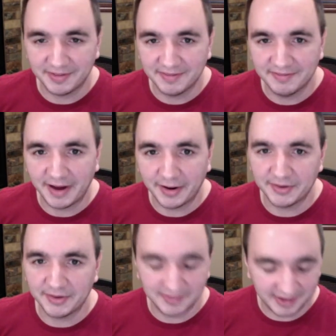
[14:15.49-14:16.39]

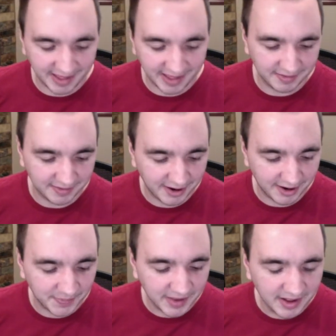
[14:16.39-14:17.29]
value to that.
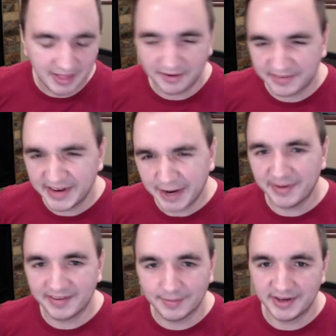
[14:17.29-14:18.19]
There's not
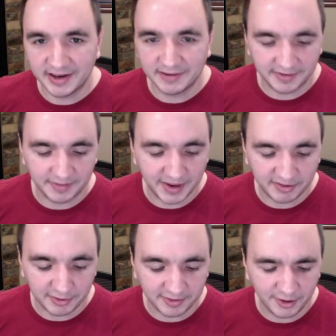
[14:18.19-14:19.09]
always something in it for the
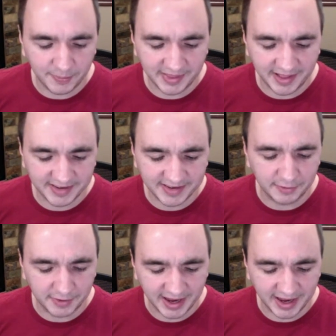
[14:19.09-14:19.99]
mentor though, but that's kind
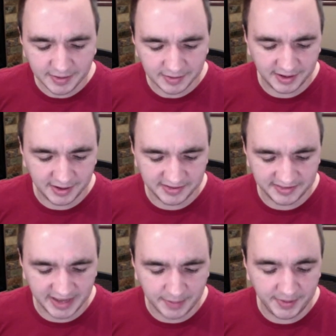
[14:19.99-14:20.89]
of okay. It
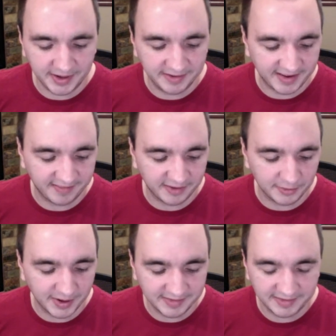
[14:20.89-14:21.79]
just happened to be in this case there
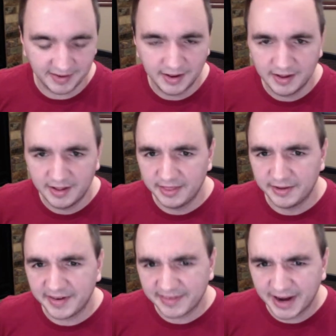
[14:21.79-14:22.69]
was.
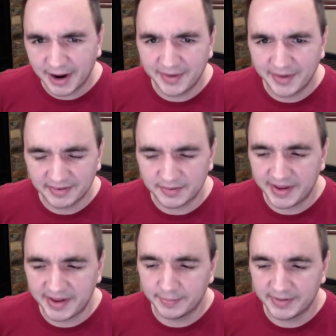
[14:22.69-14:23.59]
There doesn't always have to
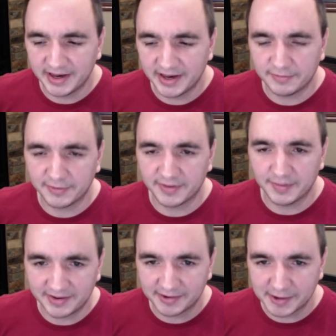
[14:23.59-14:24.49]
be something in it for the
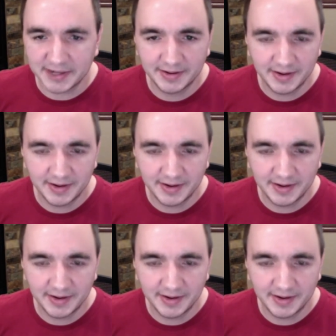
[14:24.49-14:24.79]
mentor,